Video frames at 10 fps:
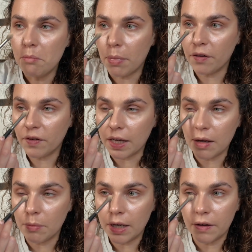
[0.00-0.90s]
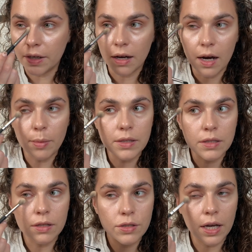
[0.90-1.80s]
buffing it and blowing it up
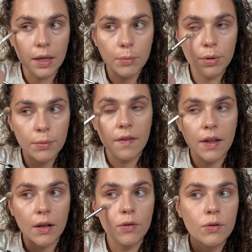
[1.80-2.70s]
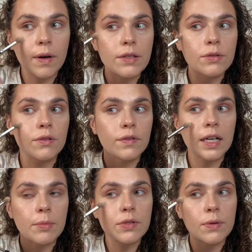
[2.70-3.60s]
into the shape. And then I'll always sort of
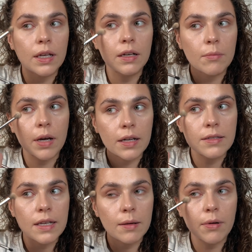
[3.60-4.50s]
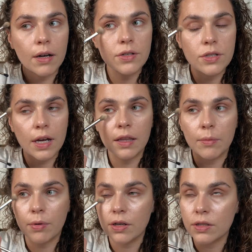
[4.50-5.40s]
flick between my concealer brush and the
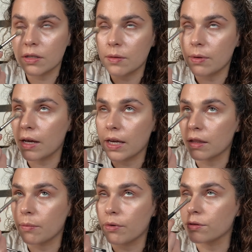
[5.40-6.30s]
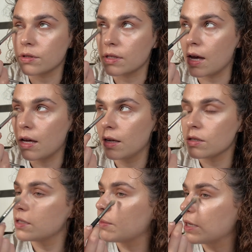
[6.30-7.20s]
brush that's applying the bronzer,
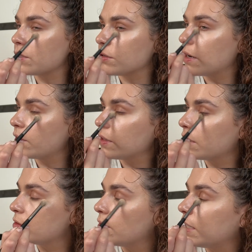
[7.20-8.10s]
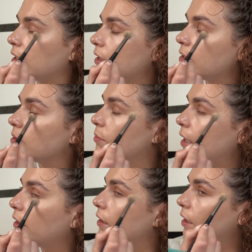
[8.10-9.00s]
just to make sure everything's really nice and
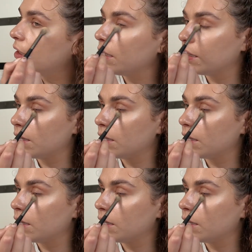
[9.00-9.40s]
blended in.